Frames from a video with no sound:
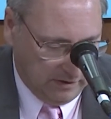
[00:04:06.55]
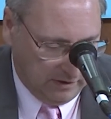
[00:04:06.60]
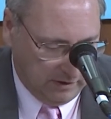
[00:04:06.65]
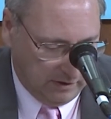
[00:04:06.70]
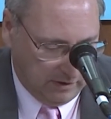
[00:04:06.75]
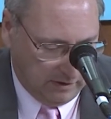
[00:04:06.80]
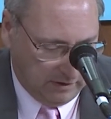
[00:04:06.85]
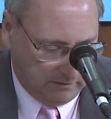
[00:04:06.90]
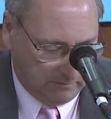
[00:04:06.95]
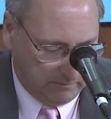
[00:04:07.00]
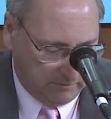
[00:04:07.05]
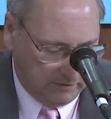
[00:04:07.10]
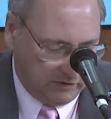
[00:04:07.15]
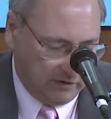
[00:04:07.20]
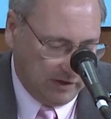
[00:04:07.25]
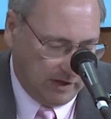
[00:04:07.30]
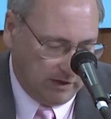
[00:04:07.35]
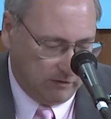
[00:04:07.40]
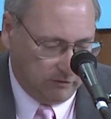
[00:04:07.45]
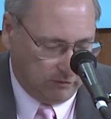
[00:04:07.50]
It's
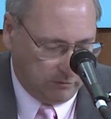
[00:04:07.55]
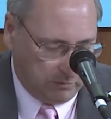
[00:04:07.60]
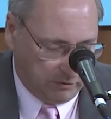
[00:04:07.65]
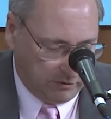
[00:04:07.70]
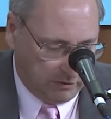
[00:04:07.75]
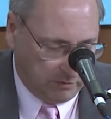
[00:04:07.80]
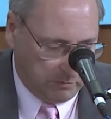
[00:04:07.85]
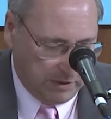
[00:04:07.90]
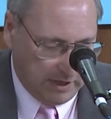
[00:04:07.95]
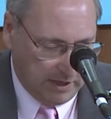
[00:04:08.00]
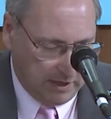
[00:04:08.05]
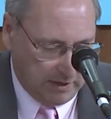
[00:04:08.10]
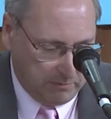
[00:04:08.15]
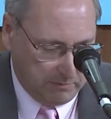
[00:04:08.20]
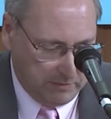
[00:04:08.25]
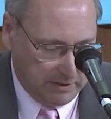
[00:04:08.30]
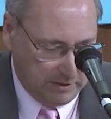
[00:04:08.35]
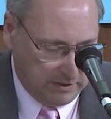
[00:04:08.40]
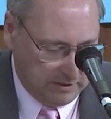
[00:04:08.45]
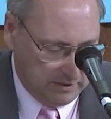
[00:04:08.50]
not usable in a
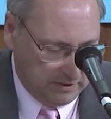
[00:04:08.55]
bomb.